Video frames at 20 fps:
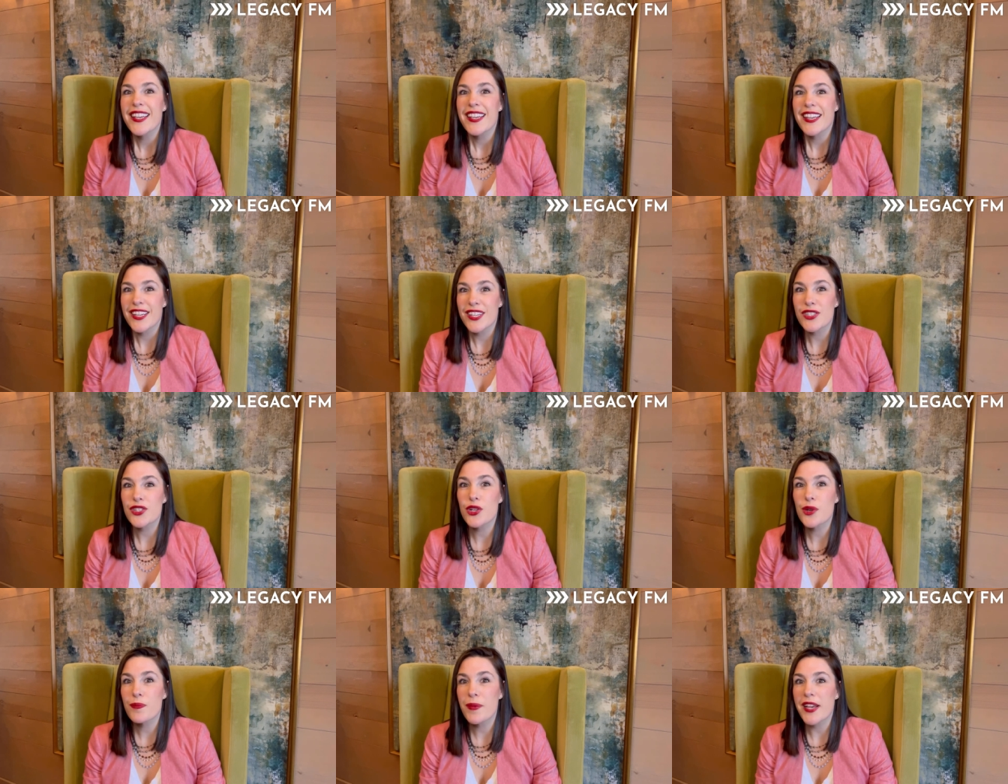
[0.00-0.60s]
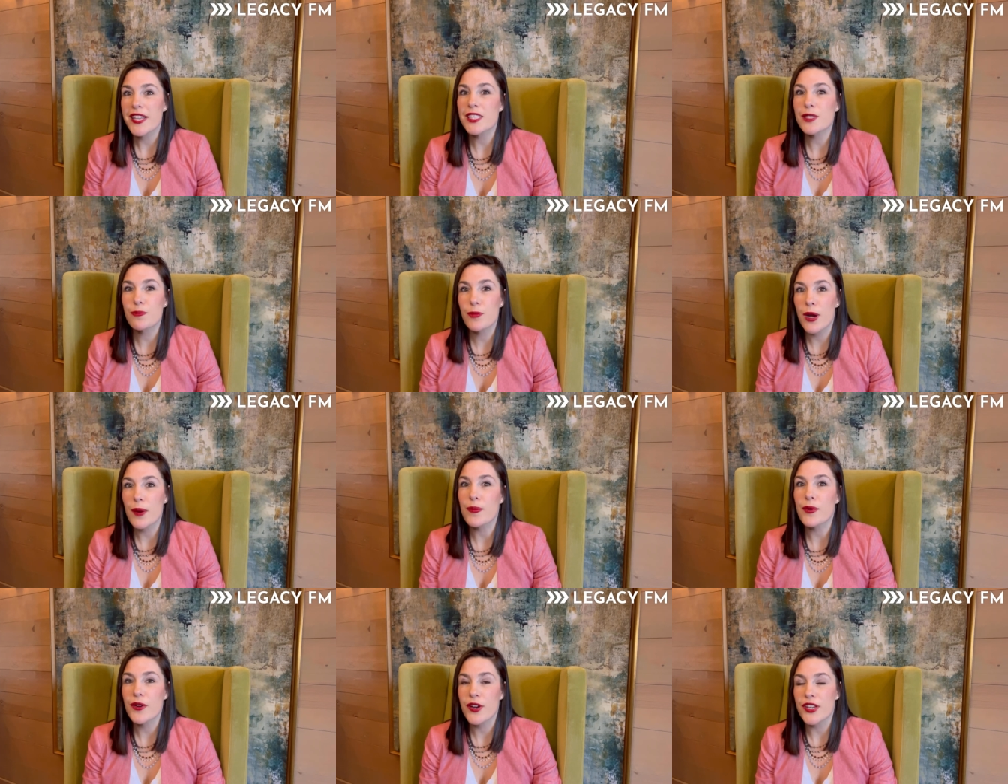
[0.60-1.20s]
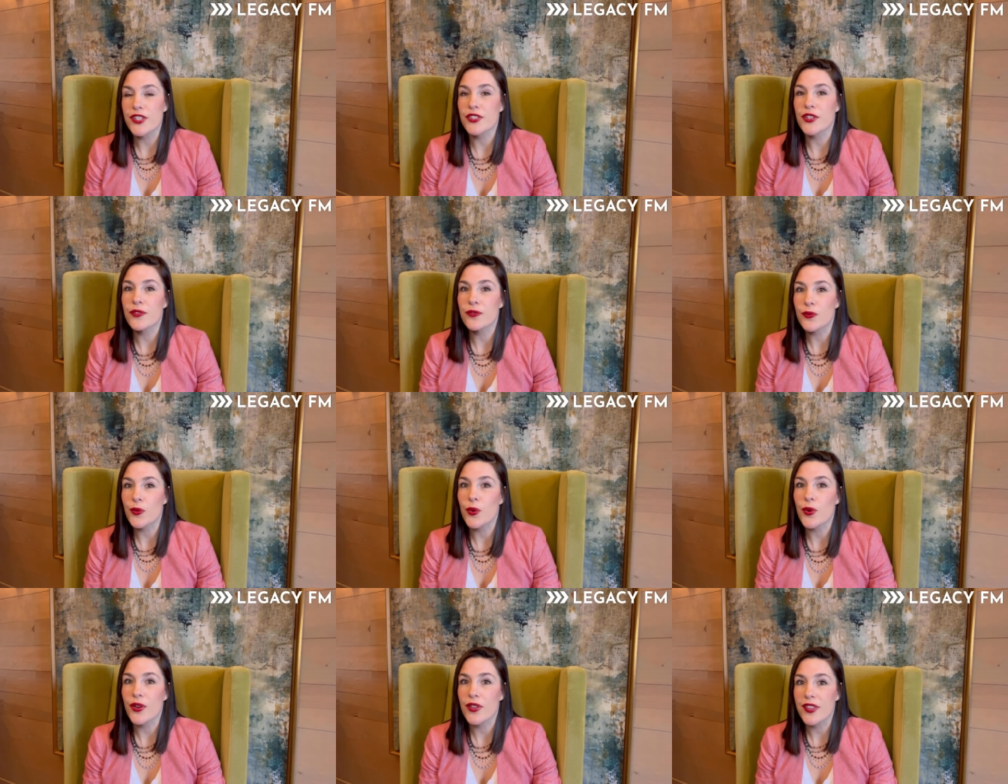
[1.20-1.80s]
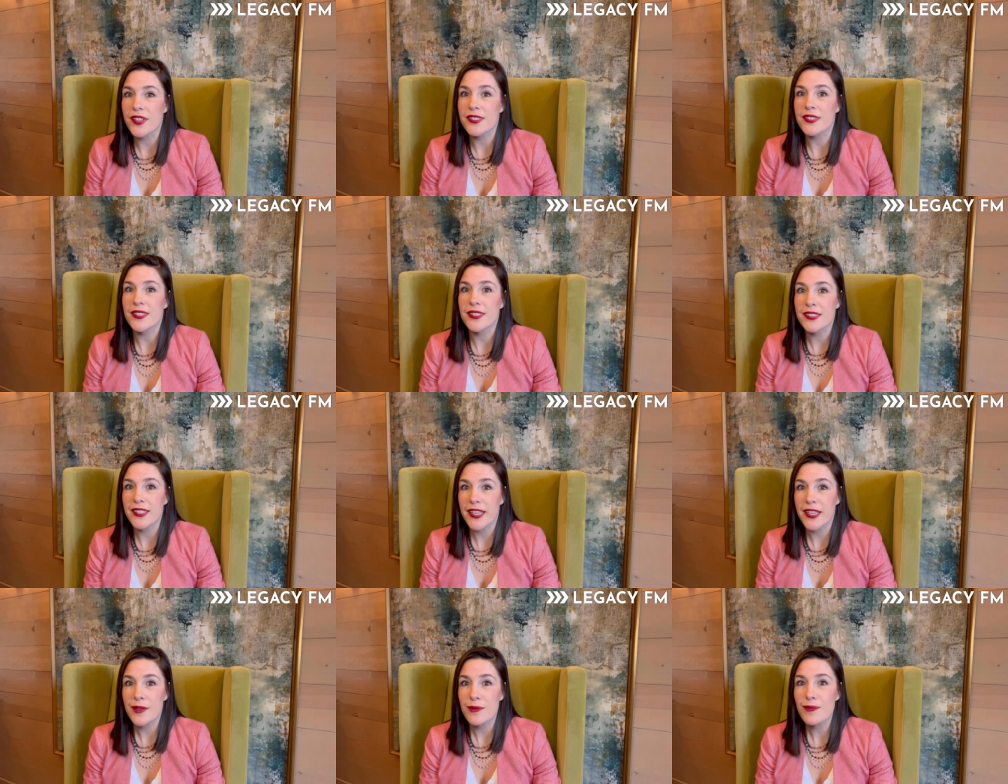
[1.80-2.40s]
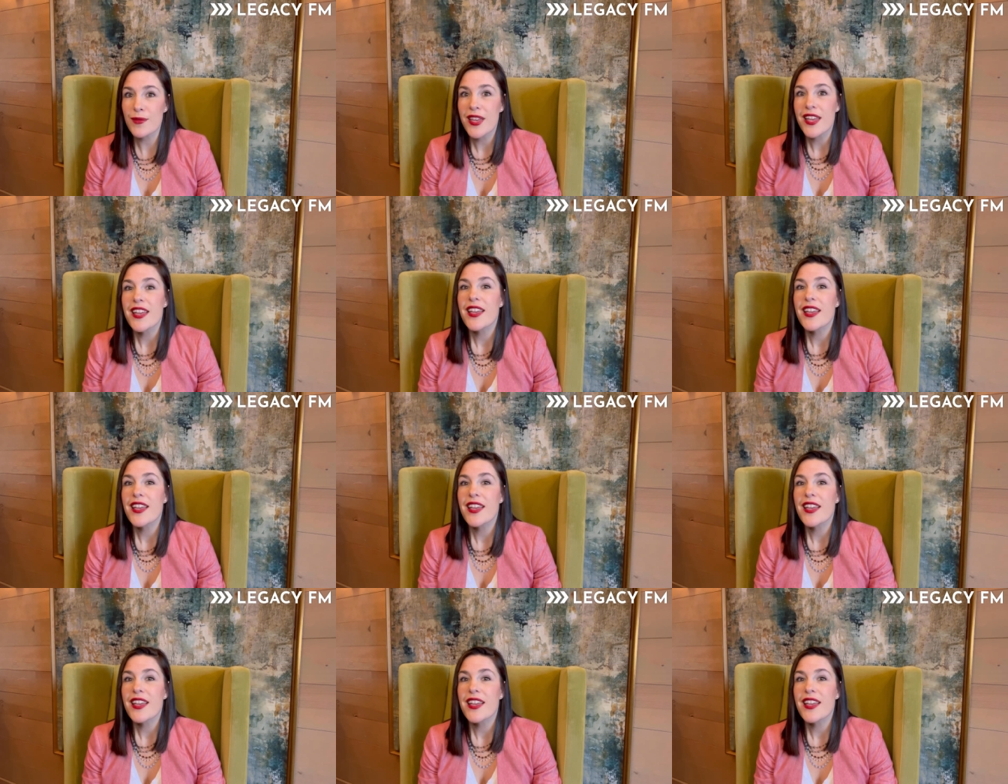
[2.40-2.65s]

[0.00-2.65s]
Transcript: is your best preparation for this exam.